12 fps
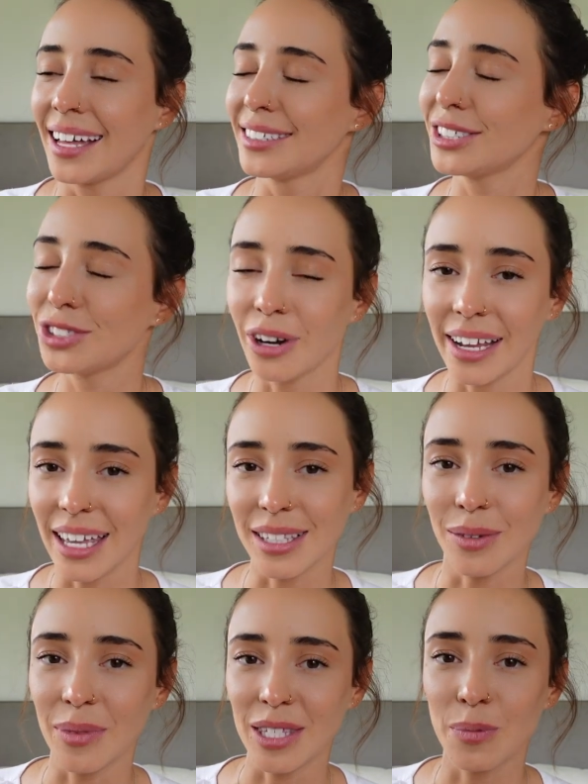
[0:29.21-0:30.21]
to try and
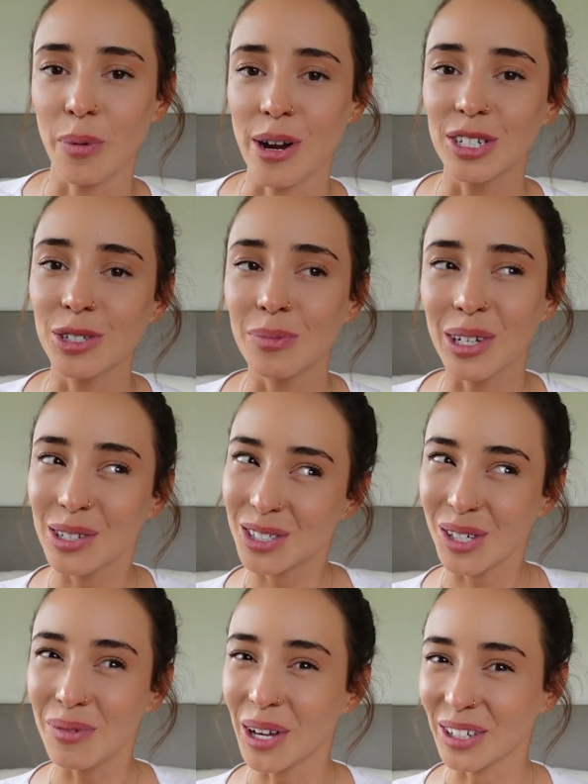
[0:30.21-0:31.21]
get some inspiration because,
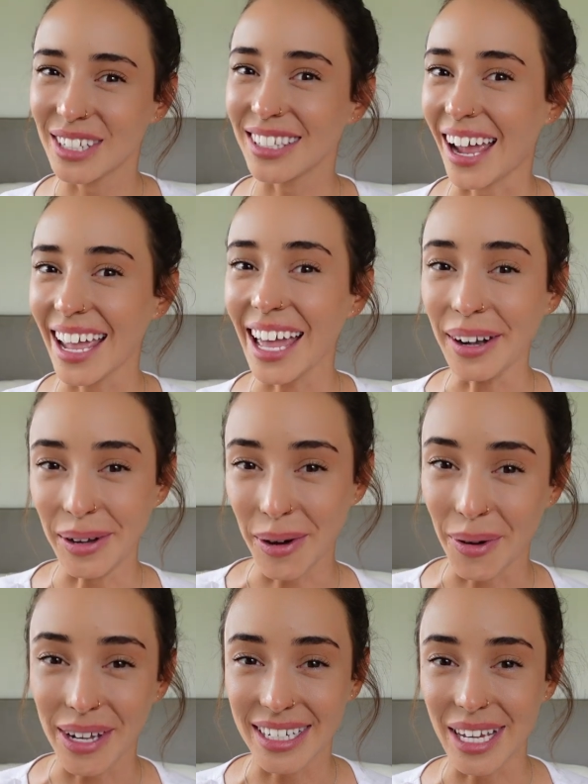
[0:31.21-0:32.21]
to be honest, I had
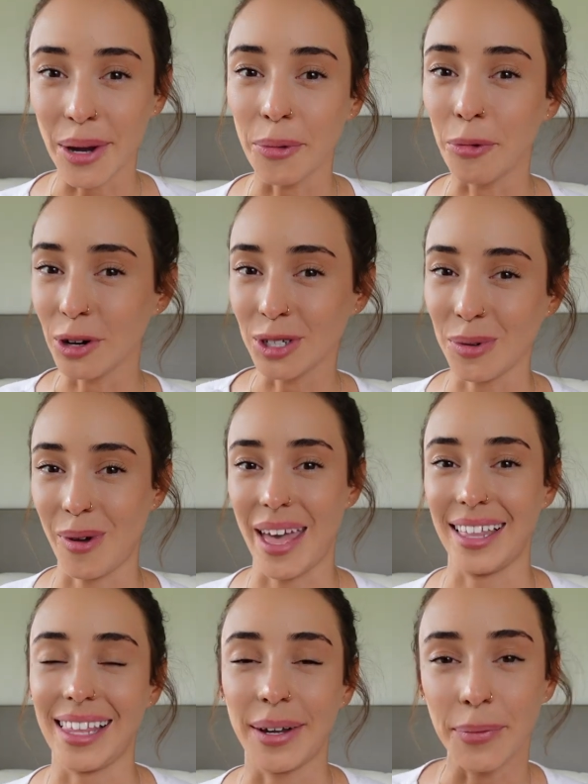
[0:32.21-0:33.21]
no idea what to
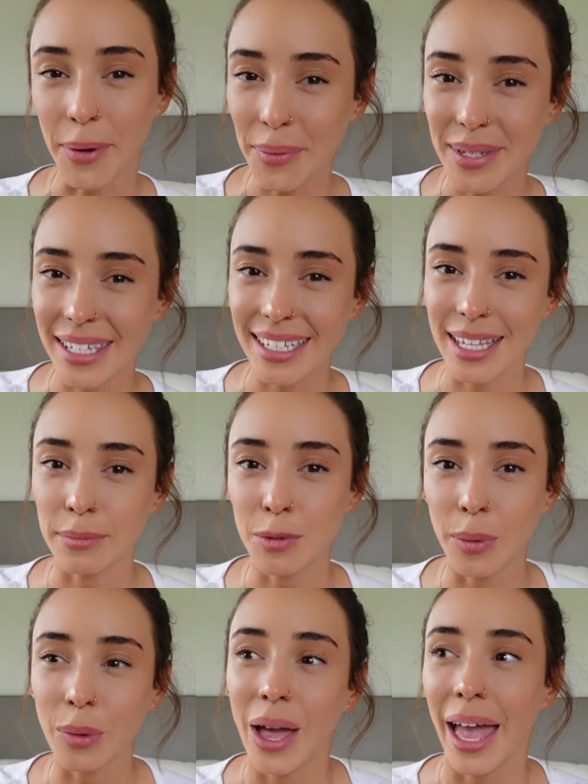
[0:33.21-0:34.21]
wear, like what was
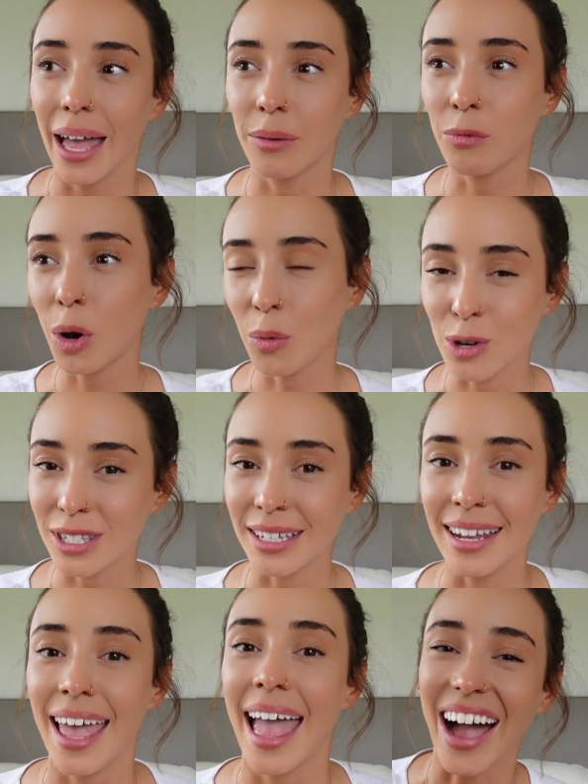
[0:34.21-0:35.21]
acceptable and what
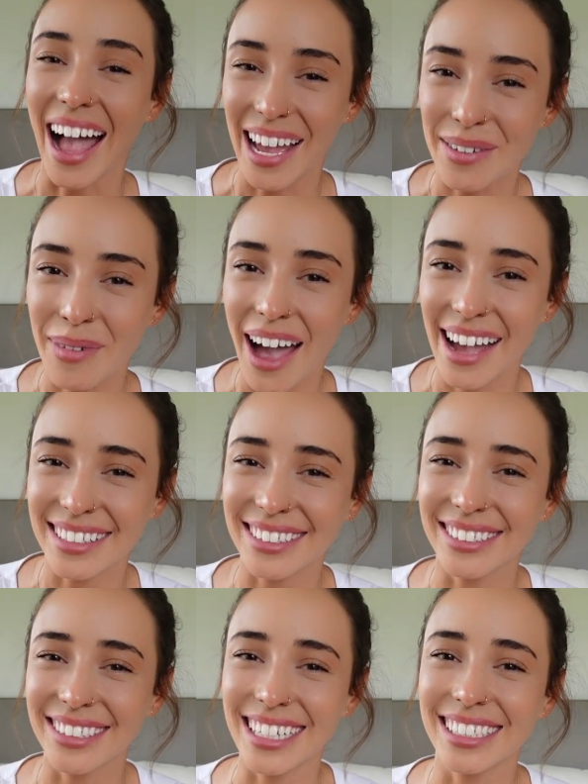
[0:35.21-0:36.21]
wasn't. I am a high
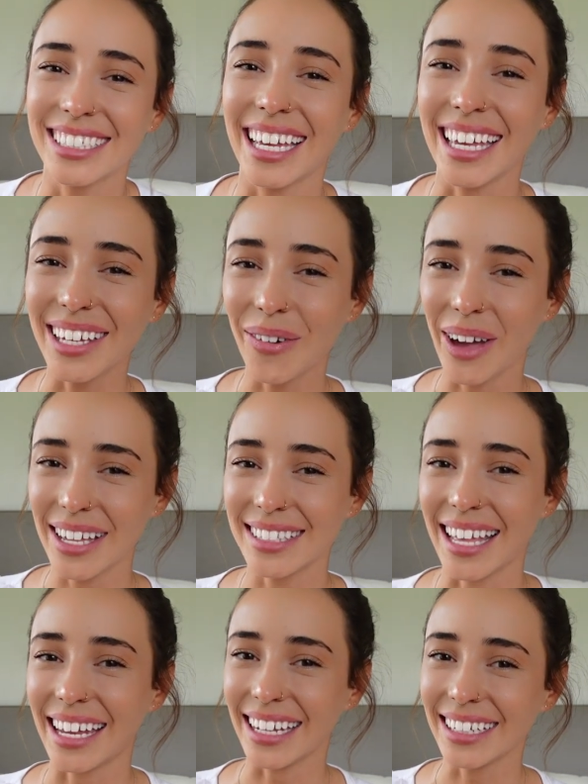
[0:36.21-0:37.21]
school teacher in
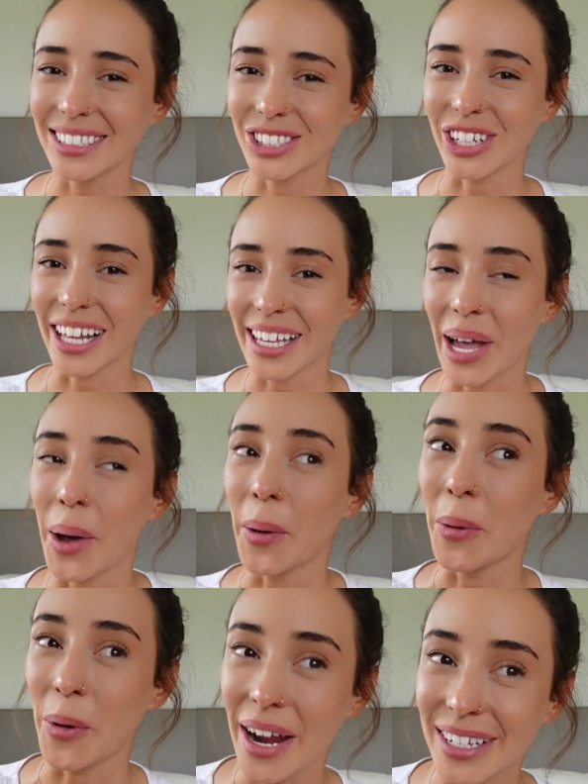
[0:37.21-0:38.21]
Queensland, in Australia,
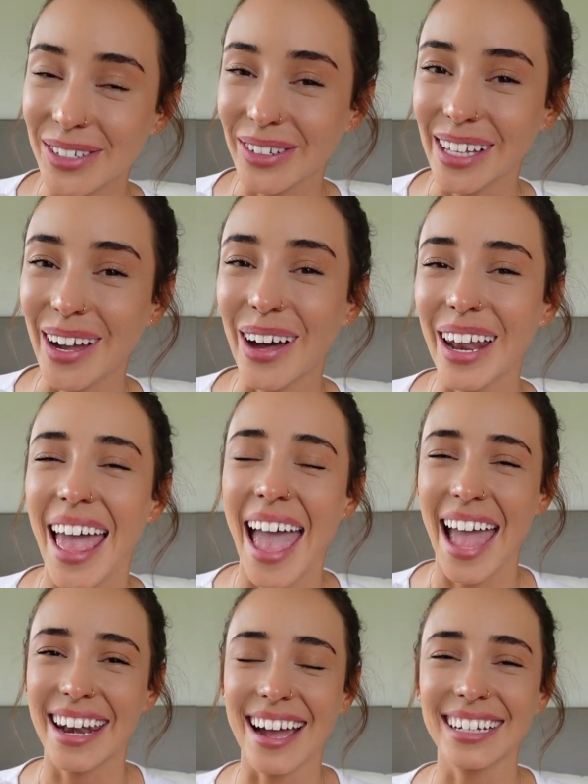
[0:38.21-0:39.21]
where it's really hot,
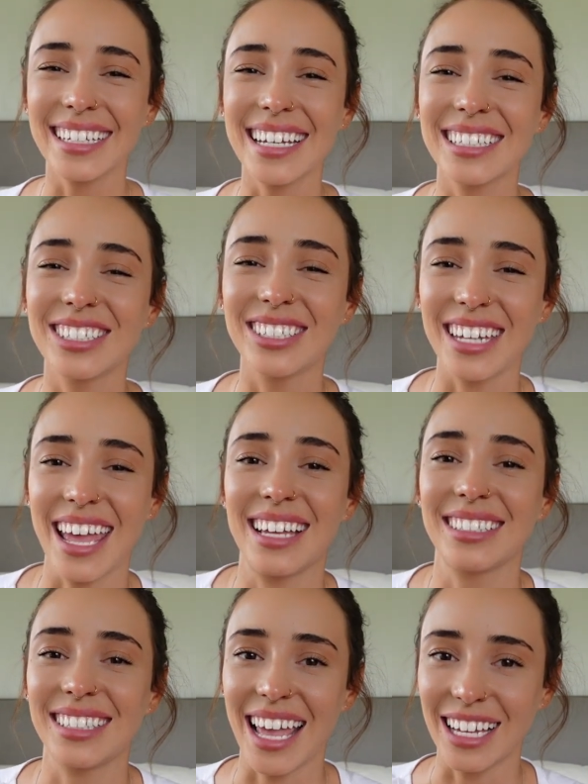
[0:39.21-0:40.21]
and I teach
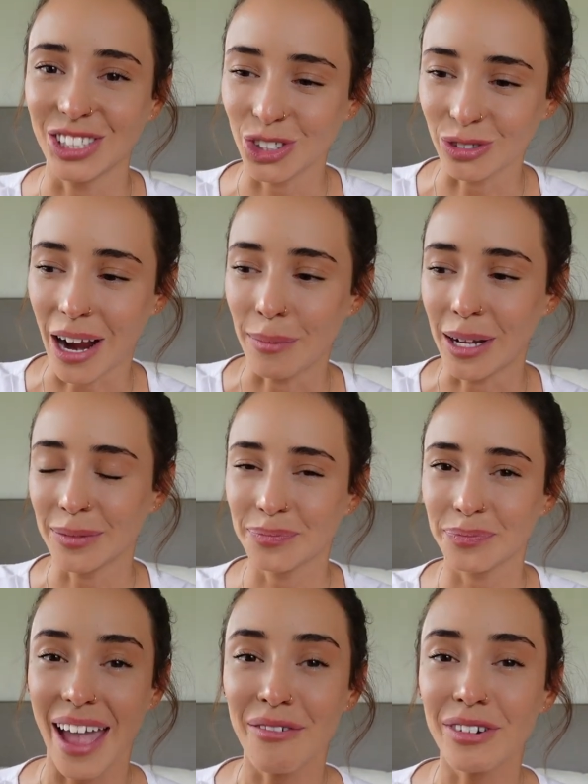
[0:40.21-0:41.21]
dance and drama.
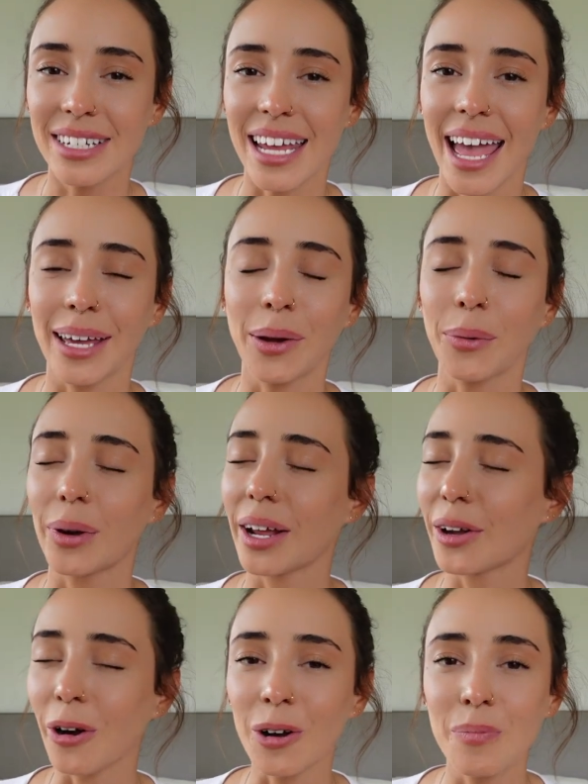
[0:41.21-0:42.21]
Every day when
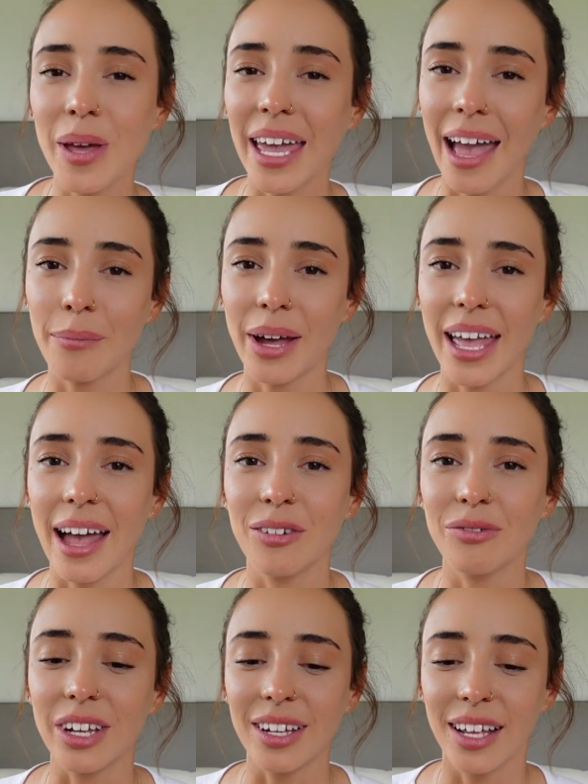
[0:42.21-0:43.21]
I go to pick out my
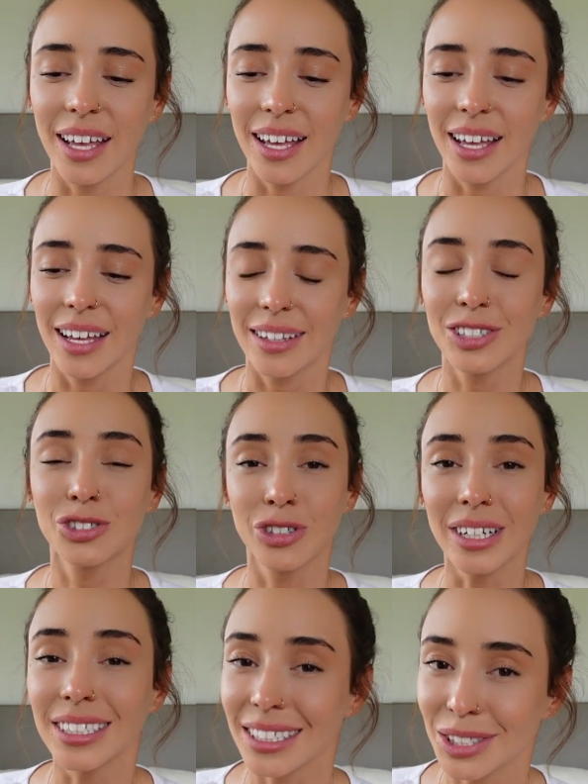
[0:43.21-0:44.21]
outfit, the
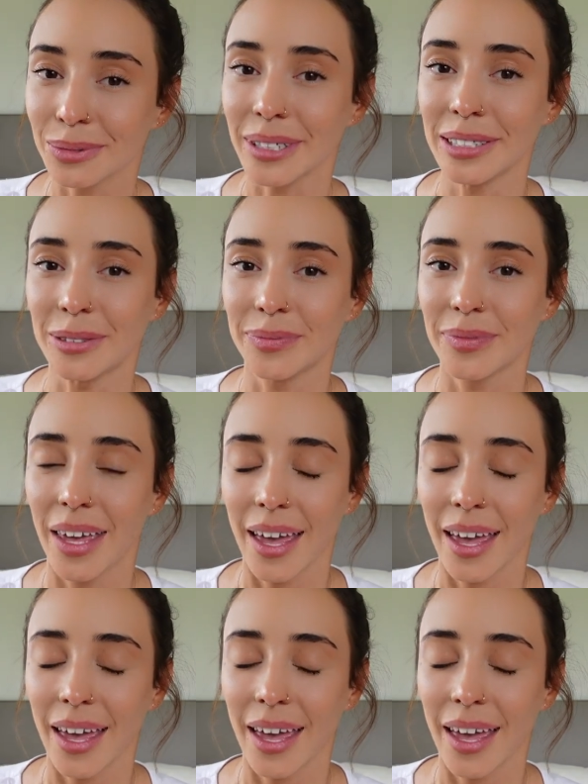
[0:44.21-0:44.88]
struggle is real.